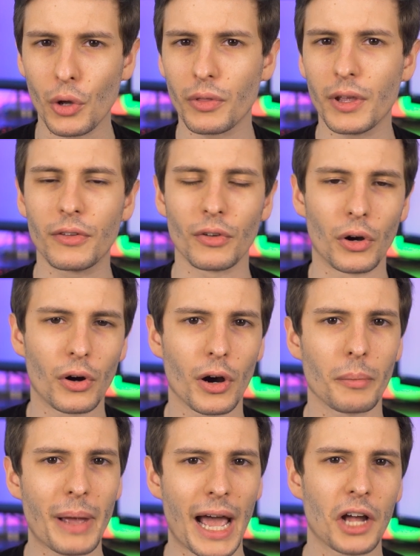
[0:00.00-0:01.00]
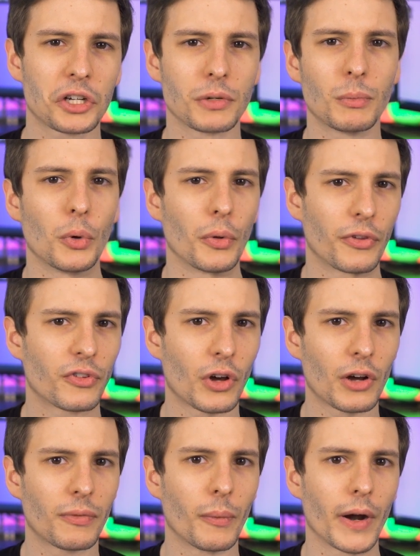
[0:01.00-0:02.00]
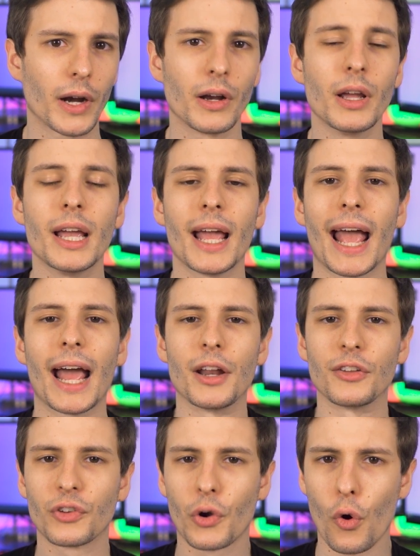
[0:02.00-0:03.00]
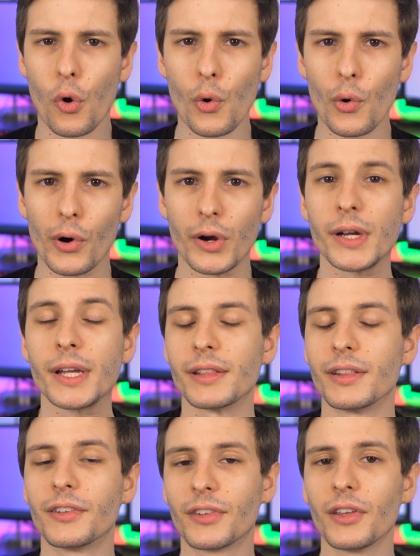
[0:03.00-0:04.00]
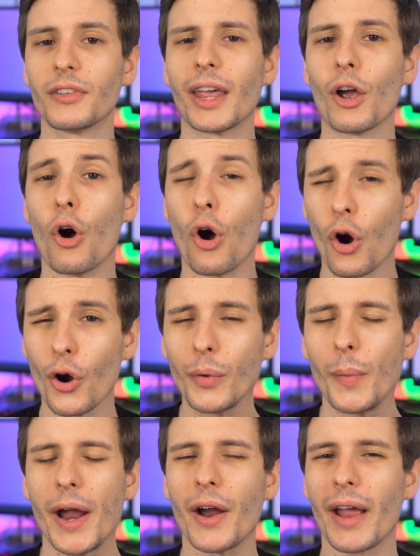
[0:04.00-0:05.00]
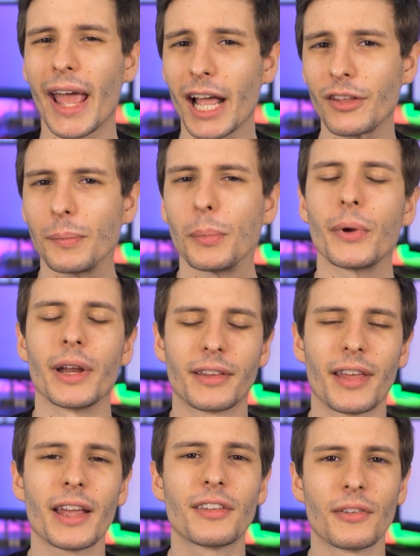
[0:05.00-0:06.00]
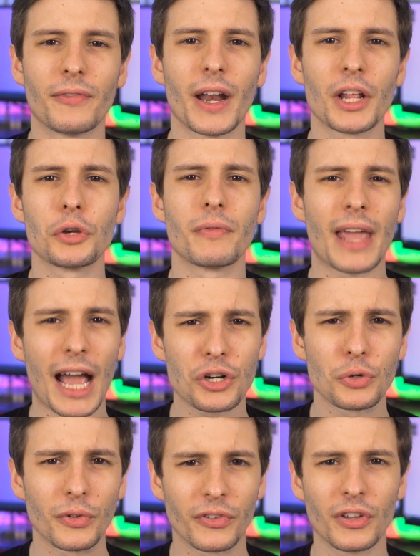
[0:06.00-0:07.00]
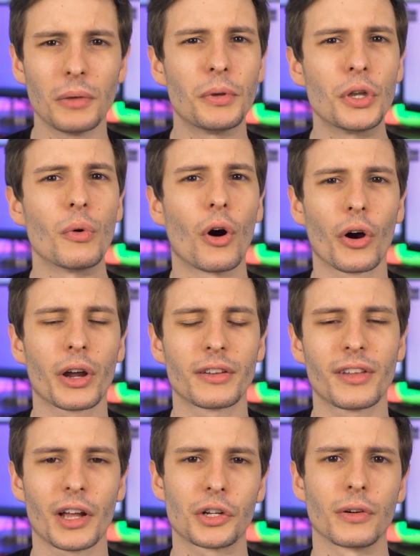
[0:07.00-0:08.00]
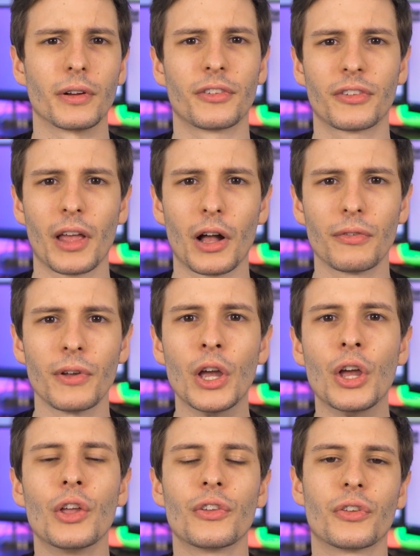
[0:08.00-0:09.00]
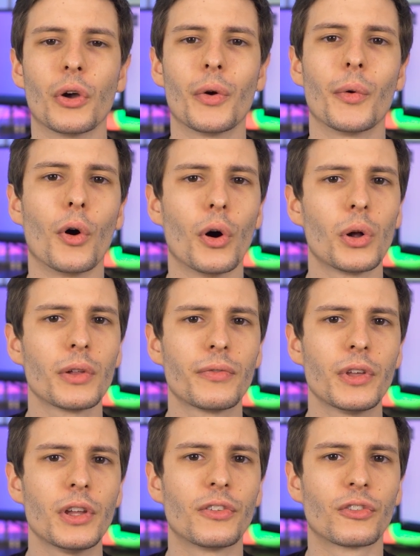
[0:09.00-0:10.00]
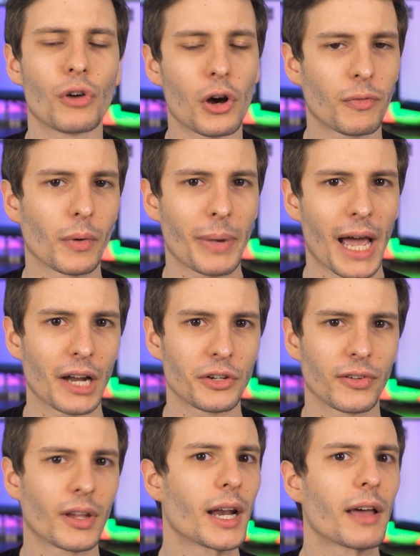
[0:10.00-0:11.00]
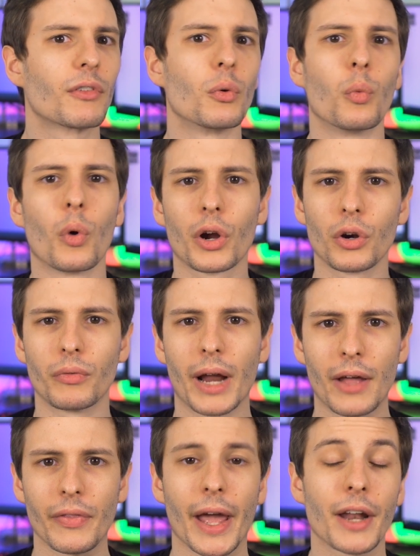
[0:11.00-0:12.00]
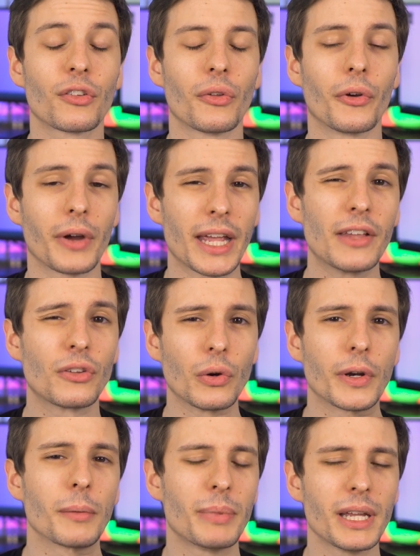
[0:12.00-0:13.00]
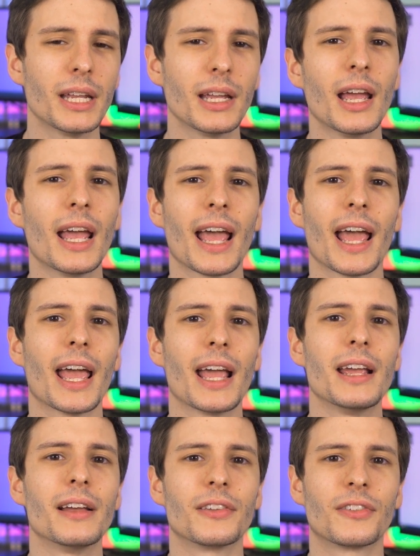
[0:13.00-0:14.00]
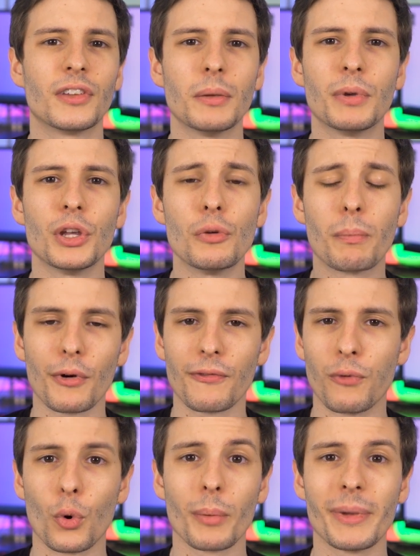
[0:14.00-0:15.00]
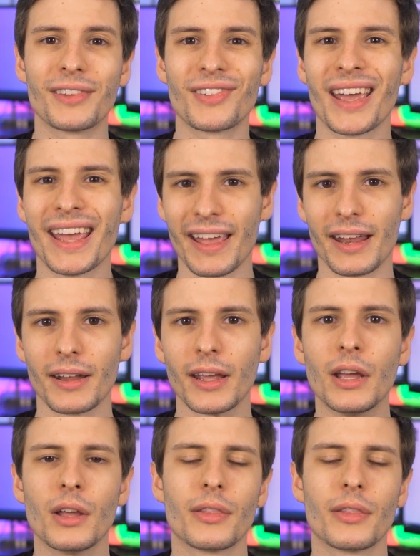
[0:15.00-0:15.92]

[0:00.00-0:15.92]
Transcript: though these are patchable with software, at its core, this is a hardware exploit. It takes advantage of the actual CPU architecture itself, so all of these software patches kind of have to work around that, so there is going to be a CPU performance hit.